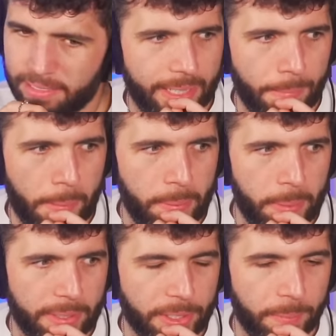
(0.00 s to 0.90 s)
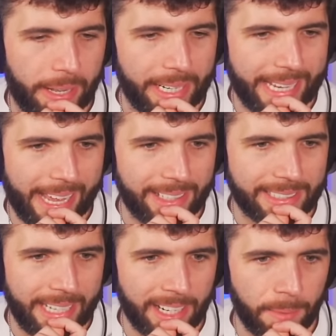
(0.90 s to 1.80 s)
I'm having to be with a £2 again
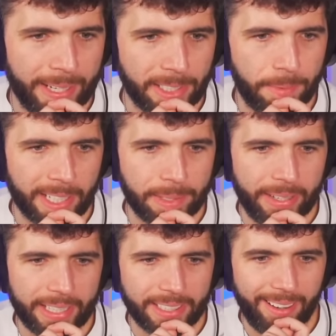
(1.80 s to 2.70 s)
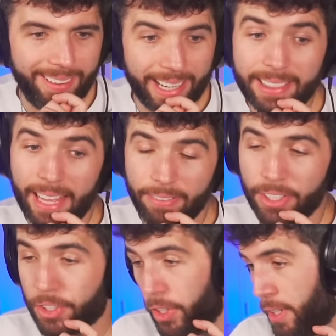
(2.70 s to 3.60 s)
instead of going to play Supermarket Simulator. I
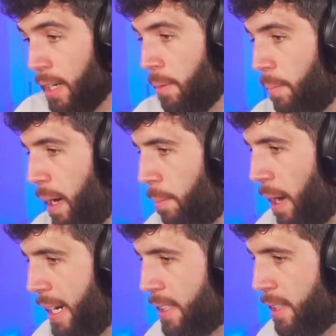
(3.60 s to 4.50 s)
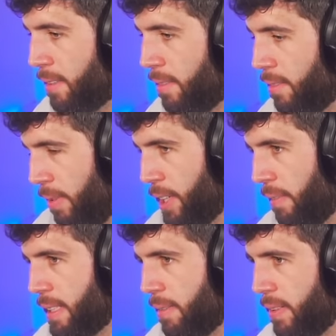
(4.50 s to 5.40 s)
definitely should, but I need to finish
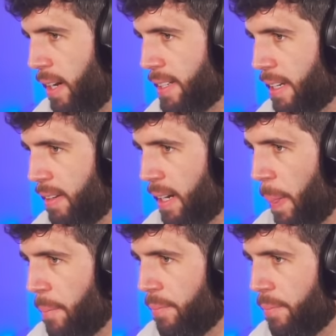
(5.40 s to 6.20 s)
other stuff first, I think.